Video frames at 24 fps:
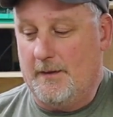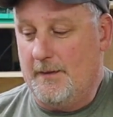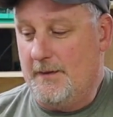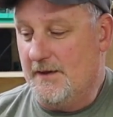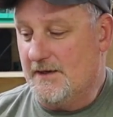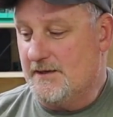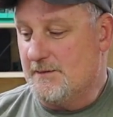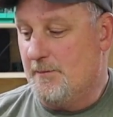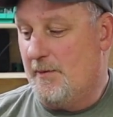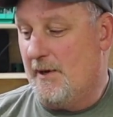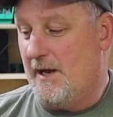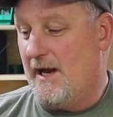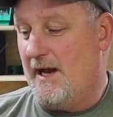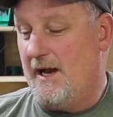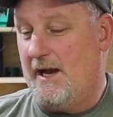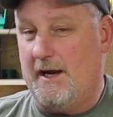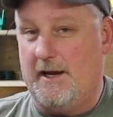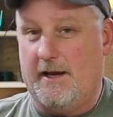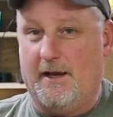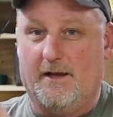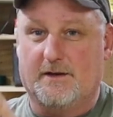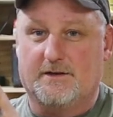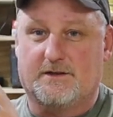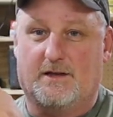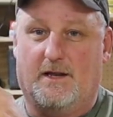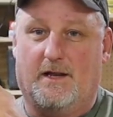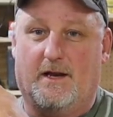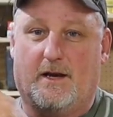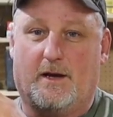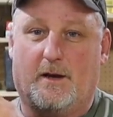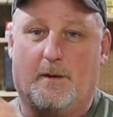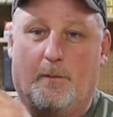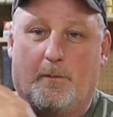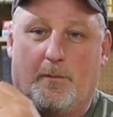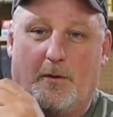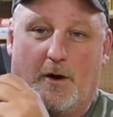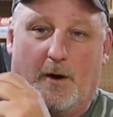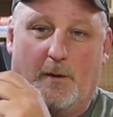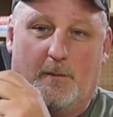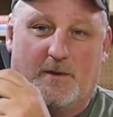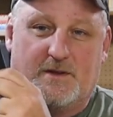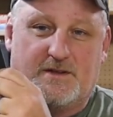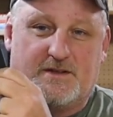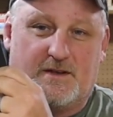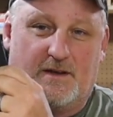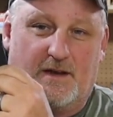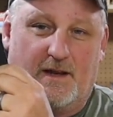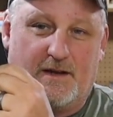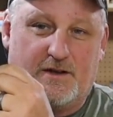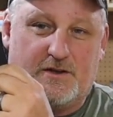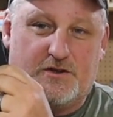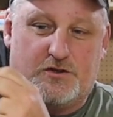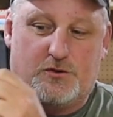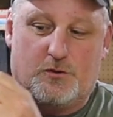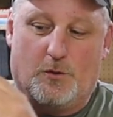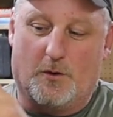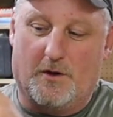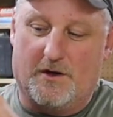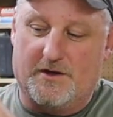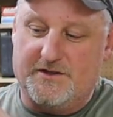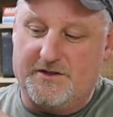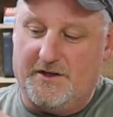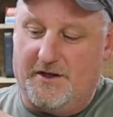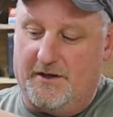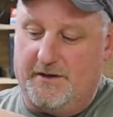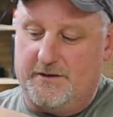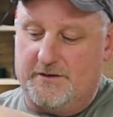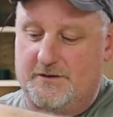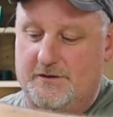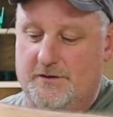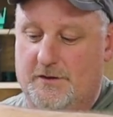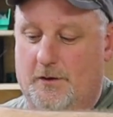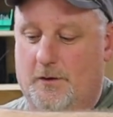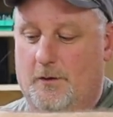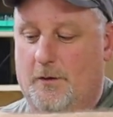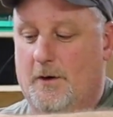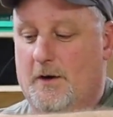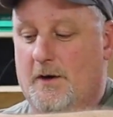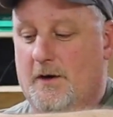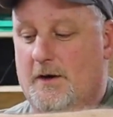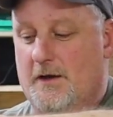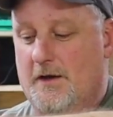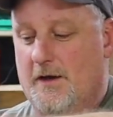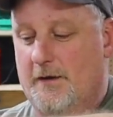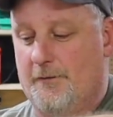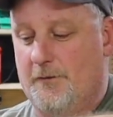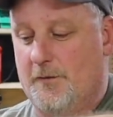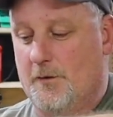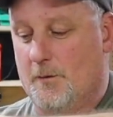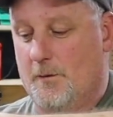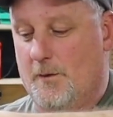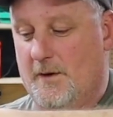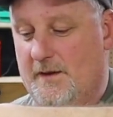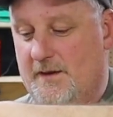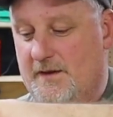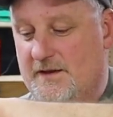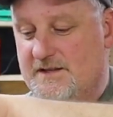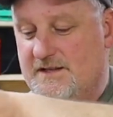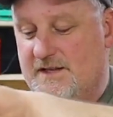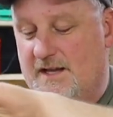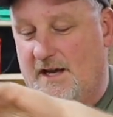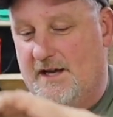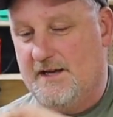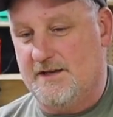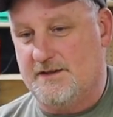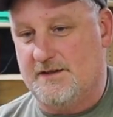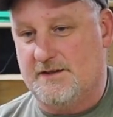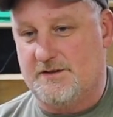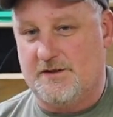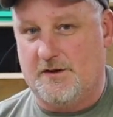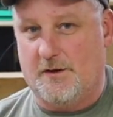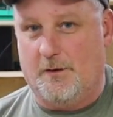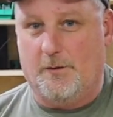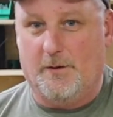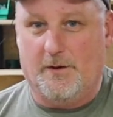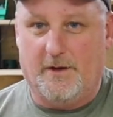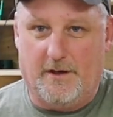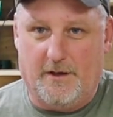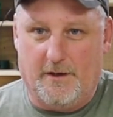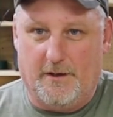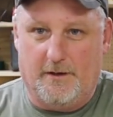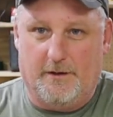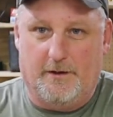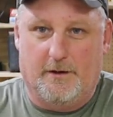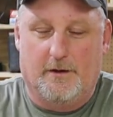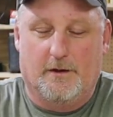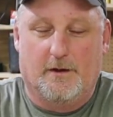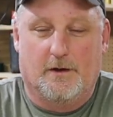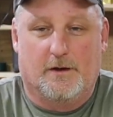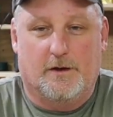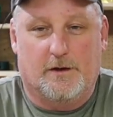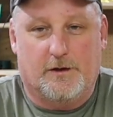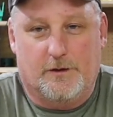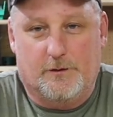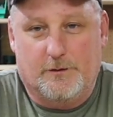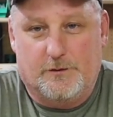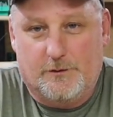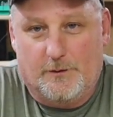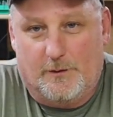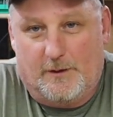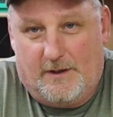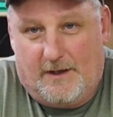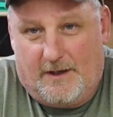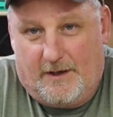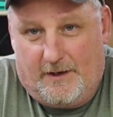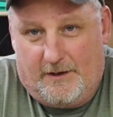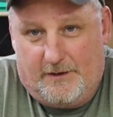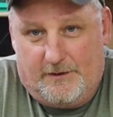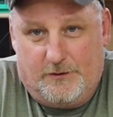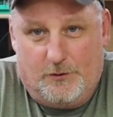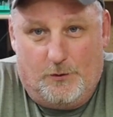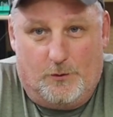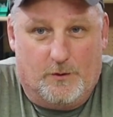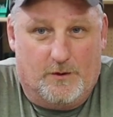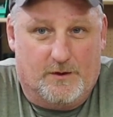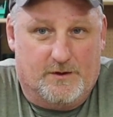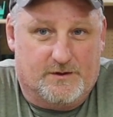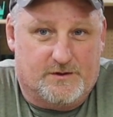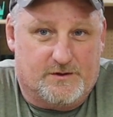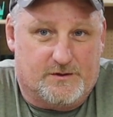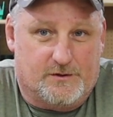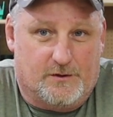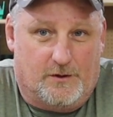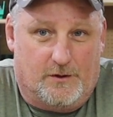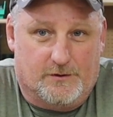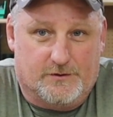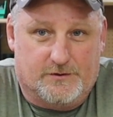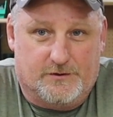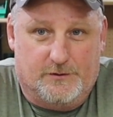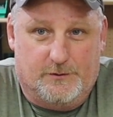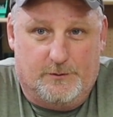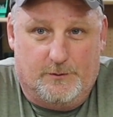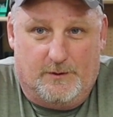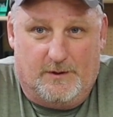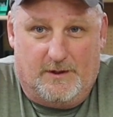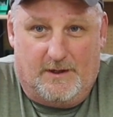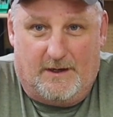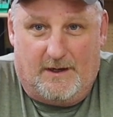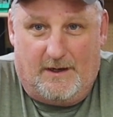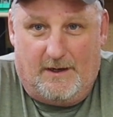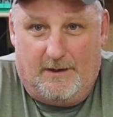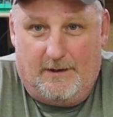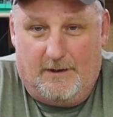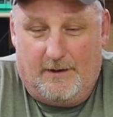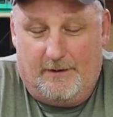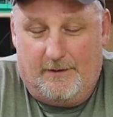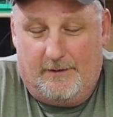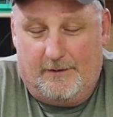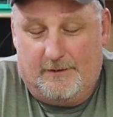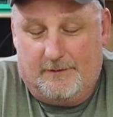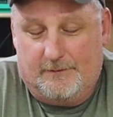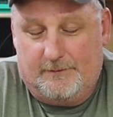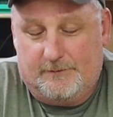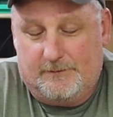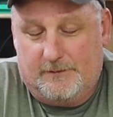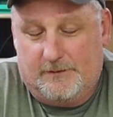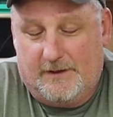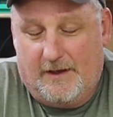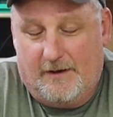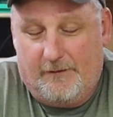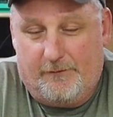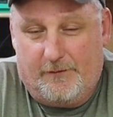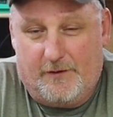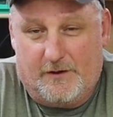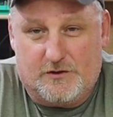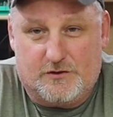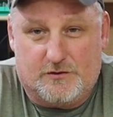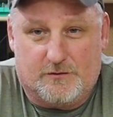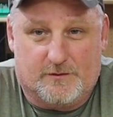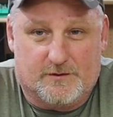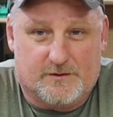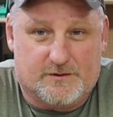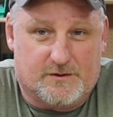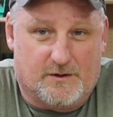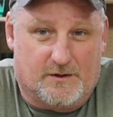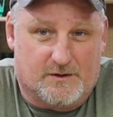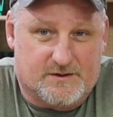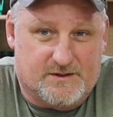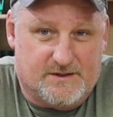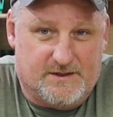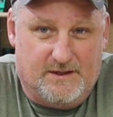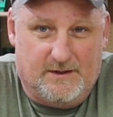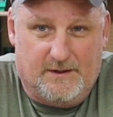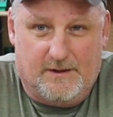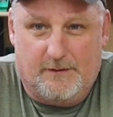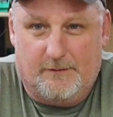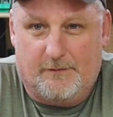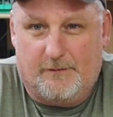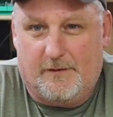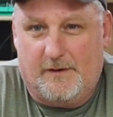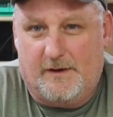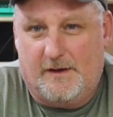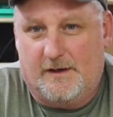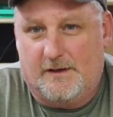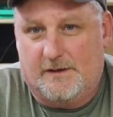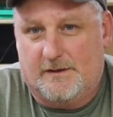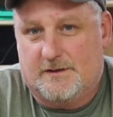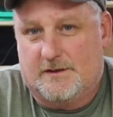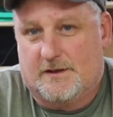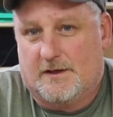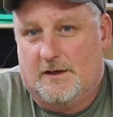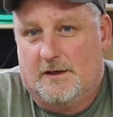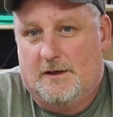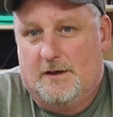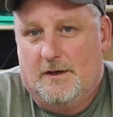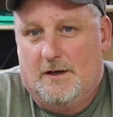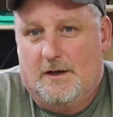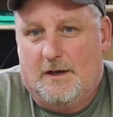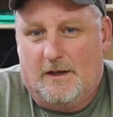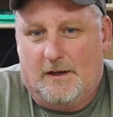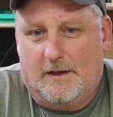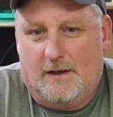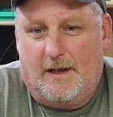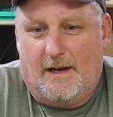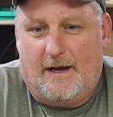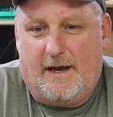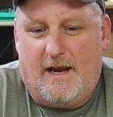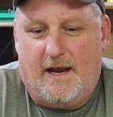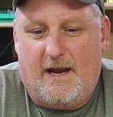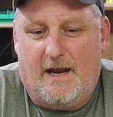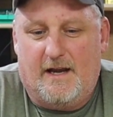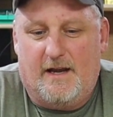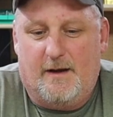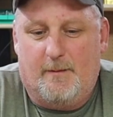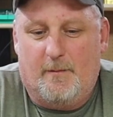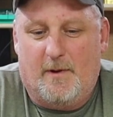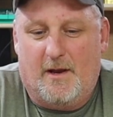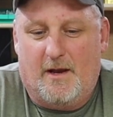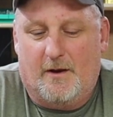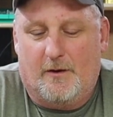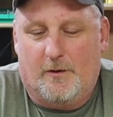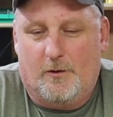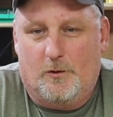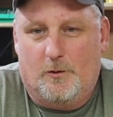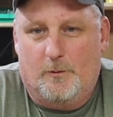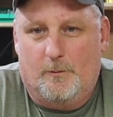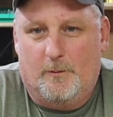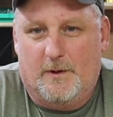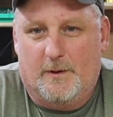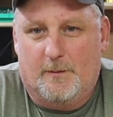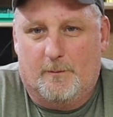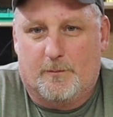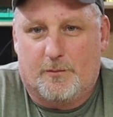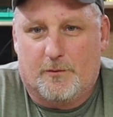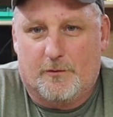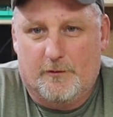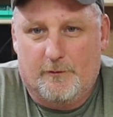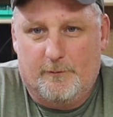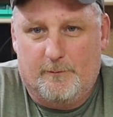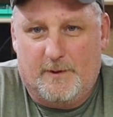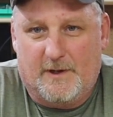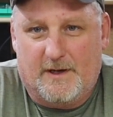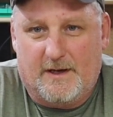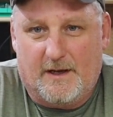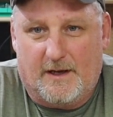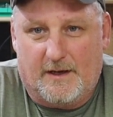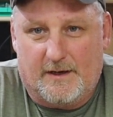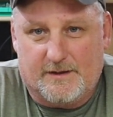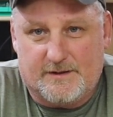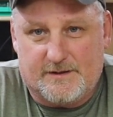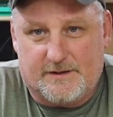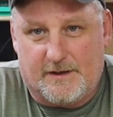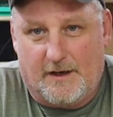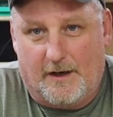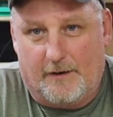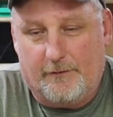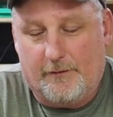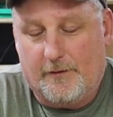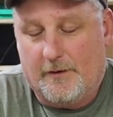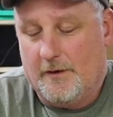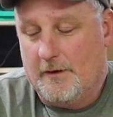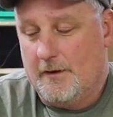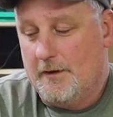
This bag has a lot of compartments, a lot of storage in it, so if you're one of these guys that's going in, you do a lot of door installs, you do a lot of light fixture installs, ceiling fans, a lot of handyman home improvement kind of stuff,